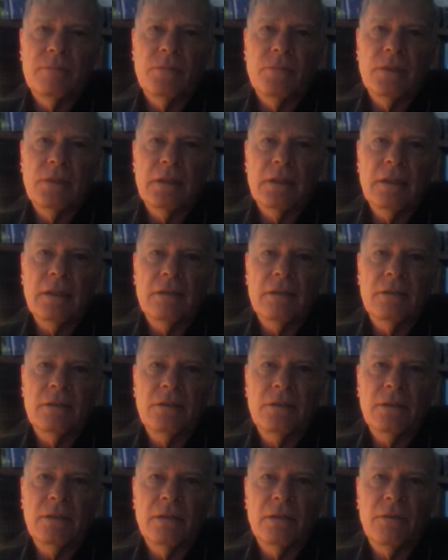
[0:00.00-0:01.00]
When you get in
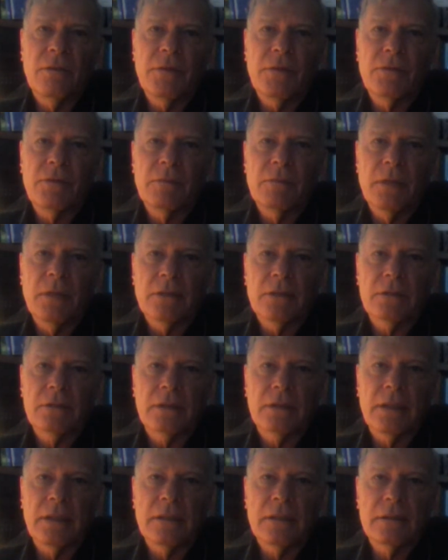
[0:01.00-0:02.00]
250 miles
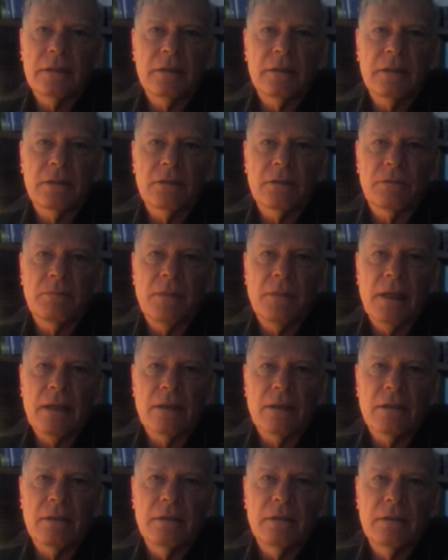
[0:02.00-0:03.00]
to a gallon, it doesn't
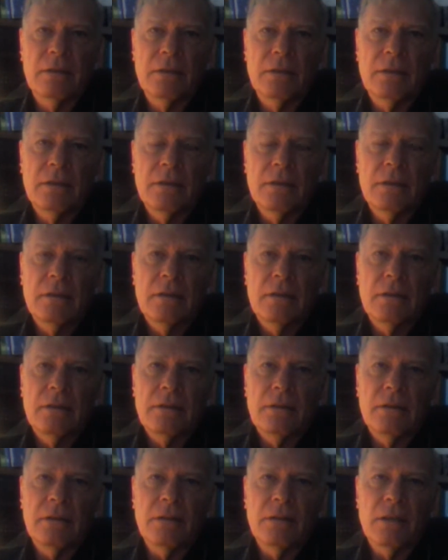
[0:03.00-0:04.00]
matter.
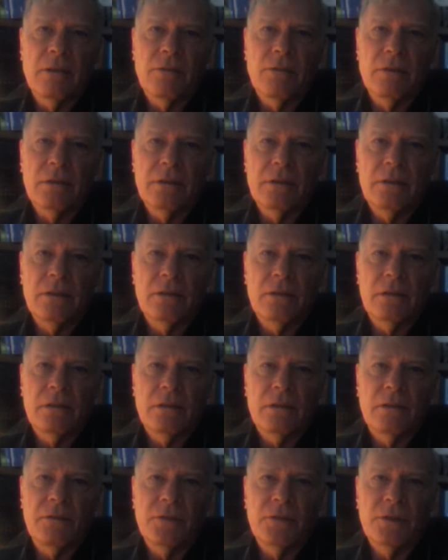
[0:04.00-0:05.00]
You're not really using
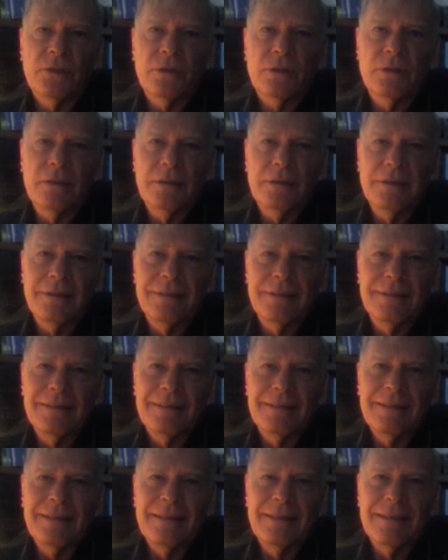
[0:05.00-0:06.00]
any fuel.
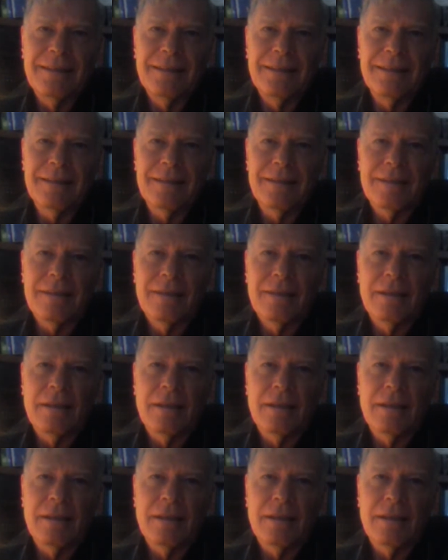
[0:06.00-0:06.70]
It's